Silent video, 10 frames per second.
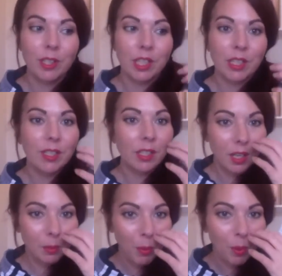this is
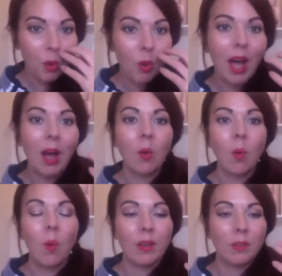gonna pull out
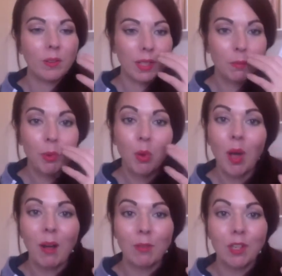oils and pull
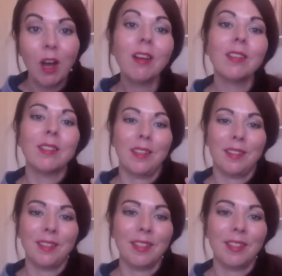out toxins.